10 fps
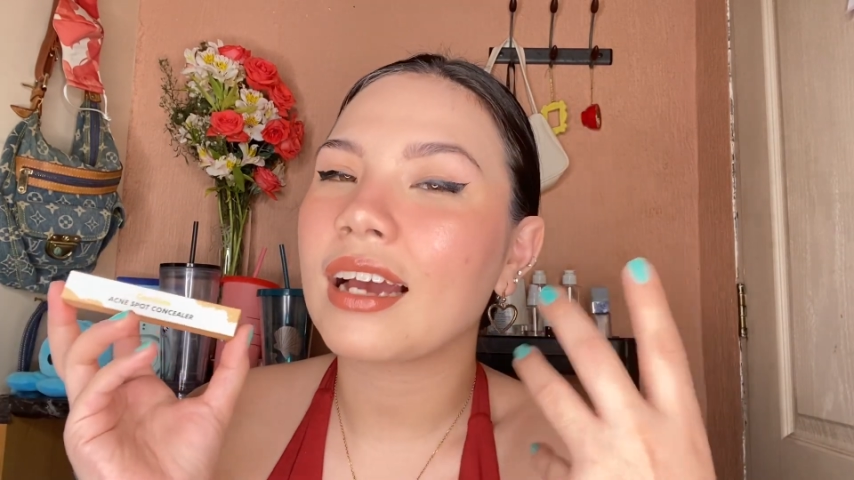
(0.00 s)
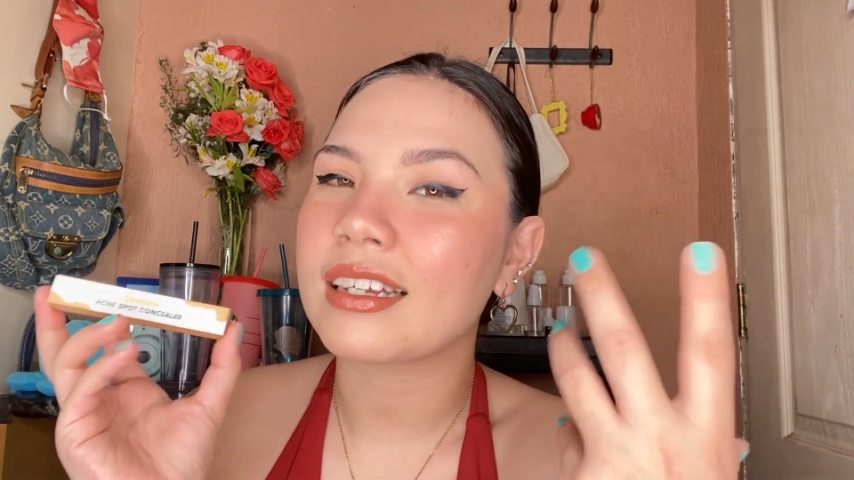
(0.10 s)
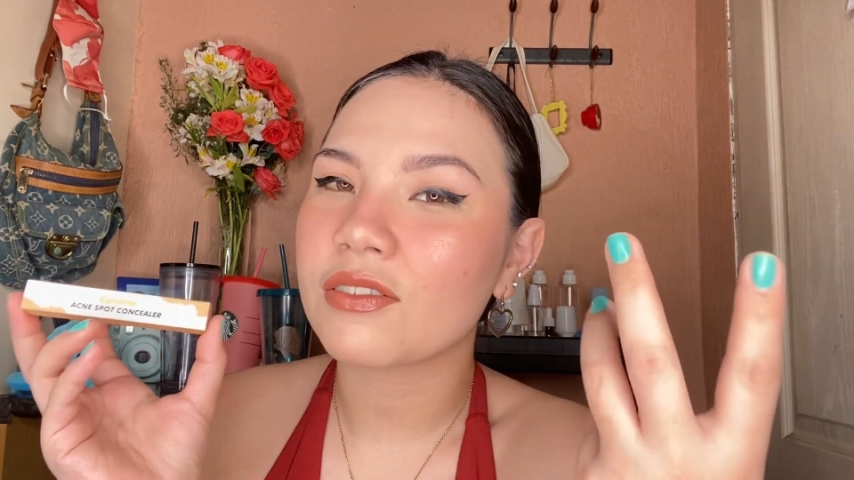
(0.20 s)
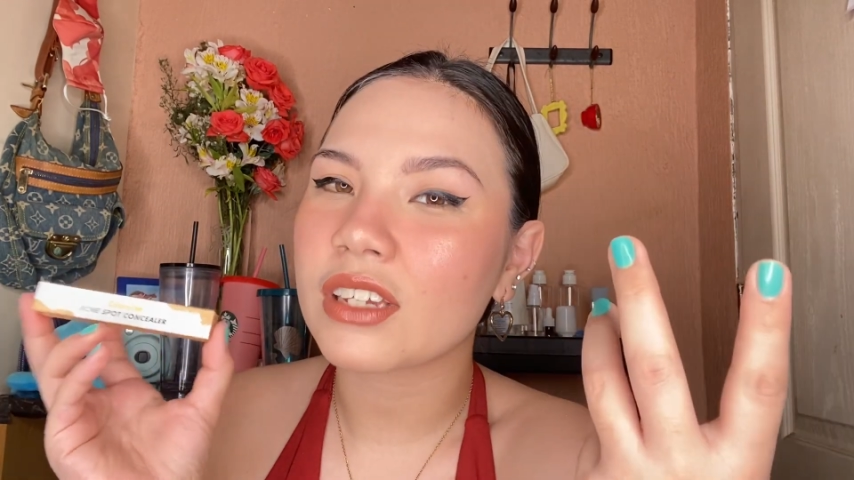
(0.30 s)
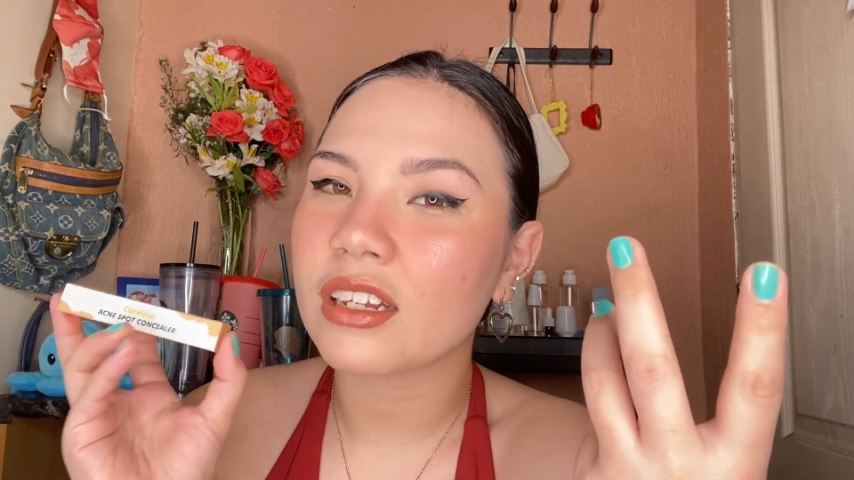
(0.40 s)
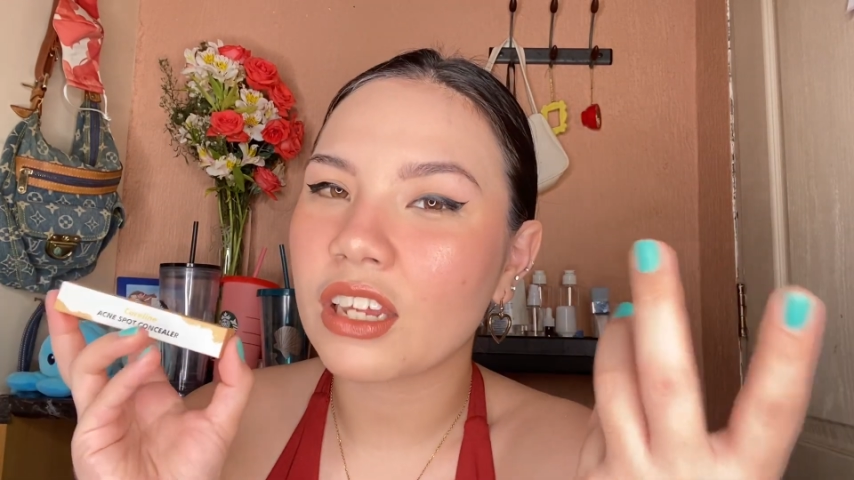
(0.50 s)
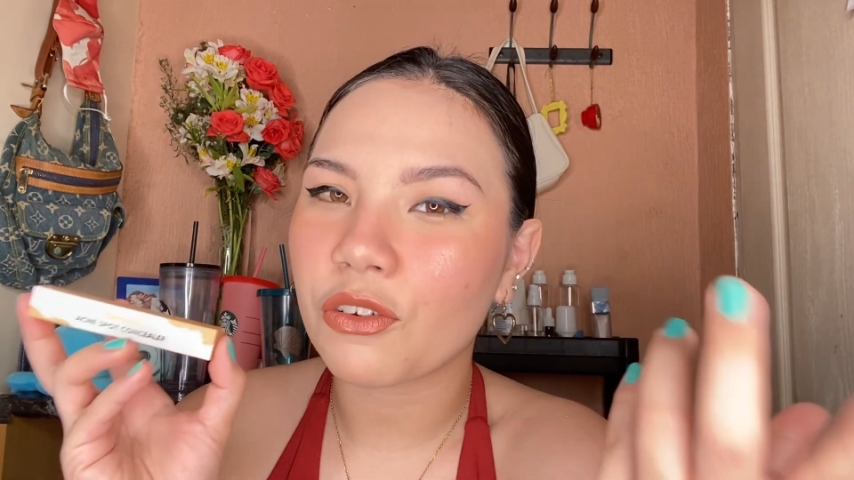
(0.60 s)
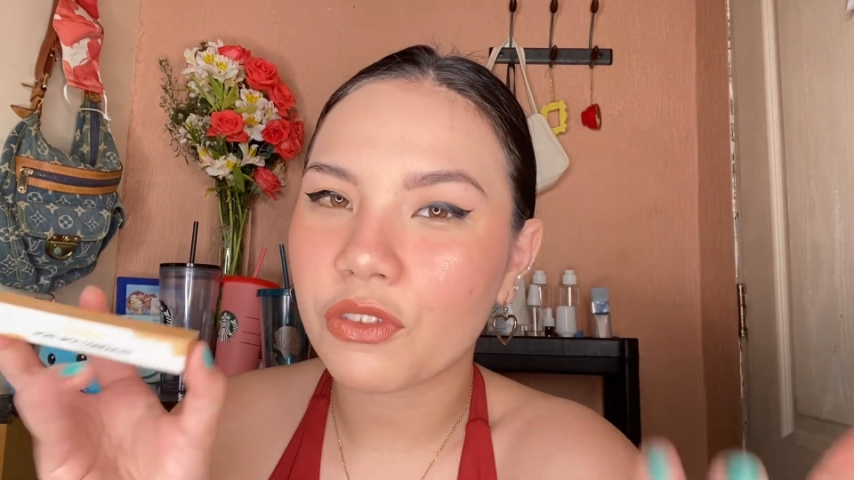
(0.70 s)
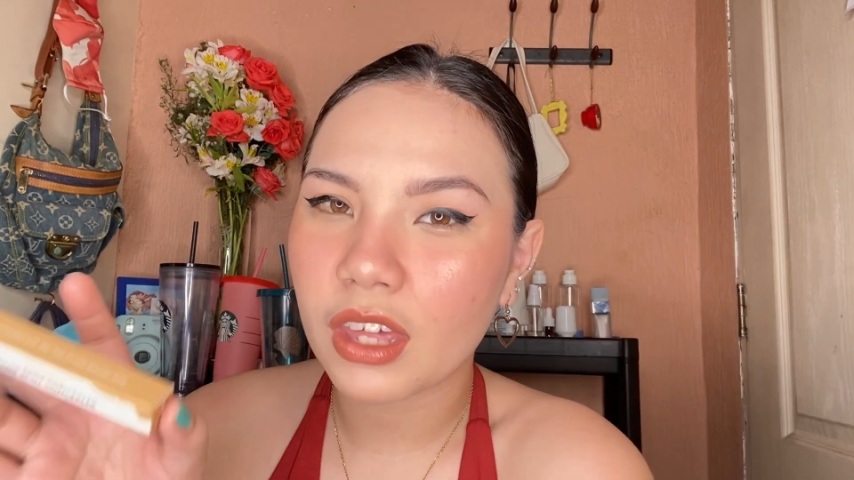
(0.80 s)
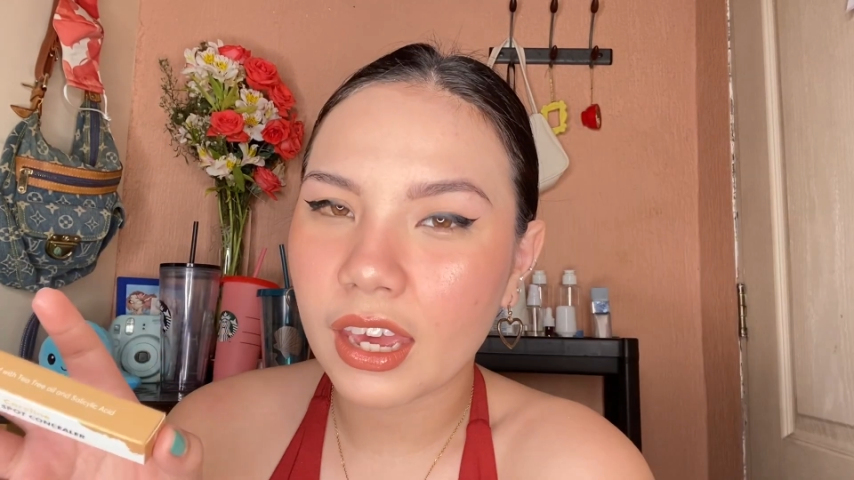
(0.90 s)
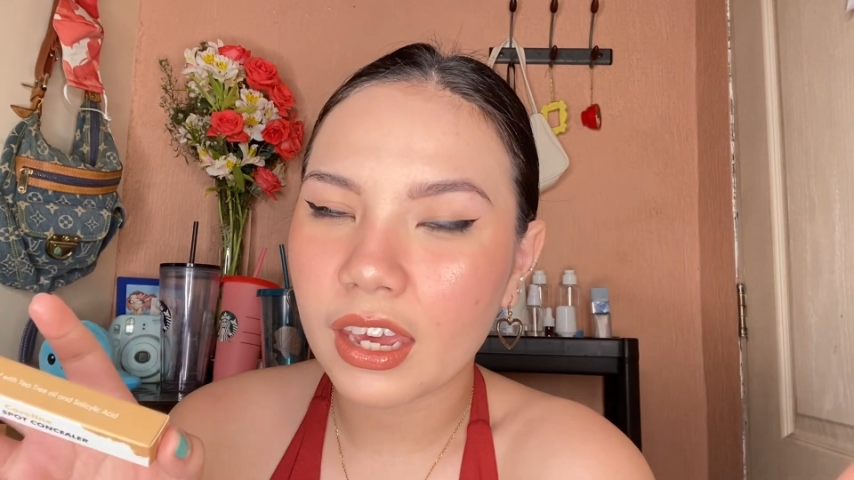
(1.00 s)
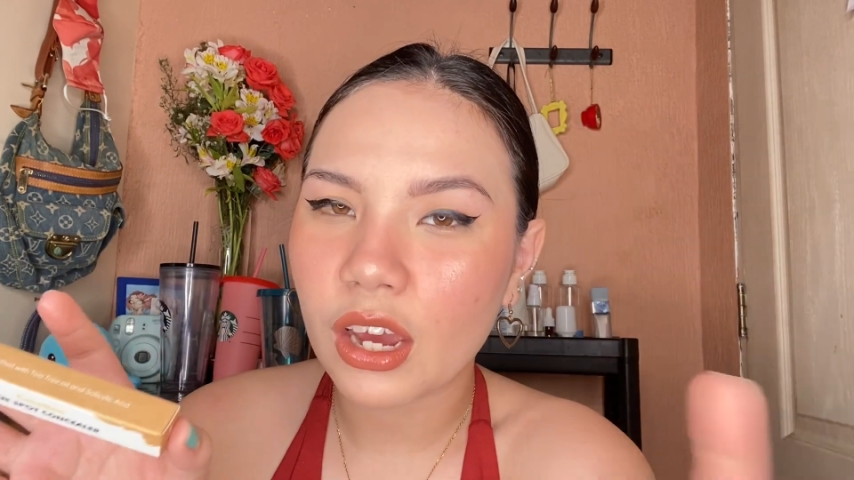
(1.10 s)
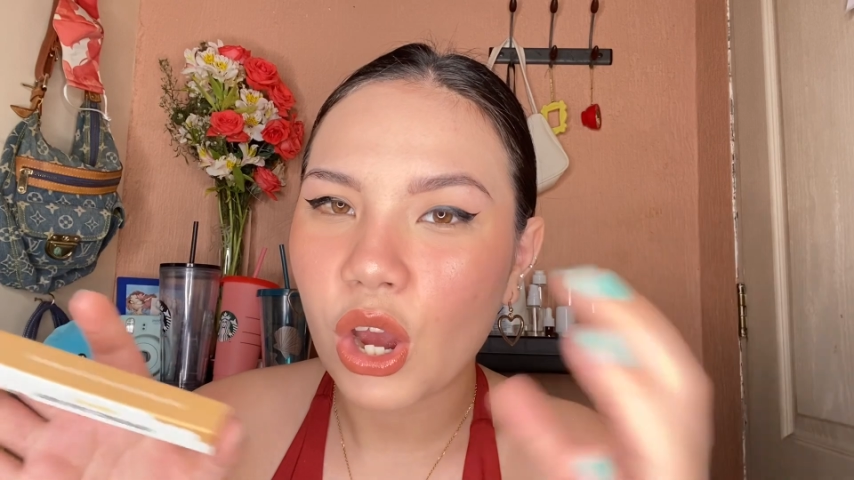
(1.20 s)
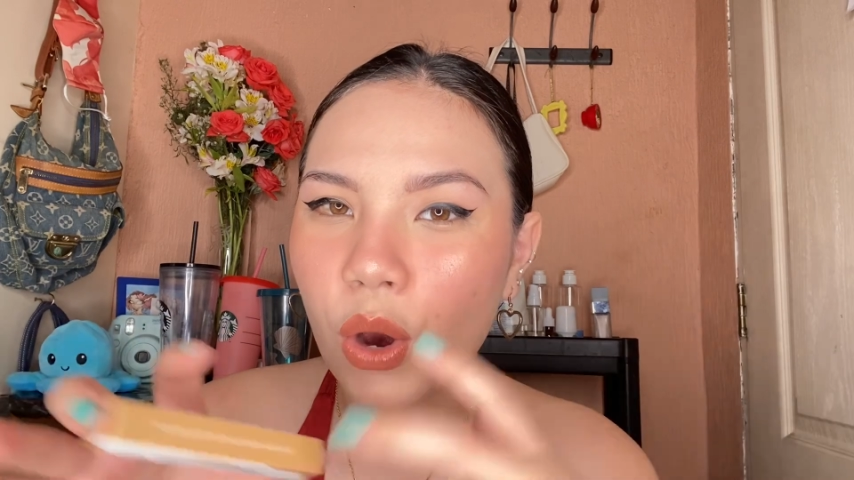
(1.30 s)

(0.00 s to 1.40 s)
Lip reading: as I've said, if they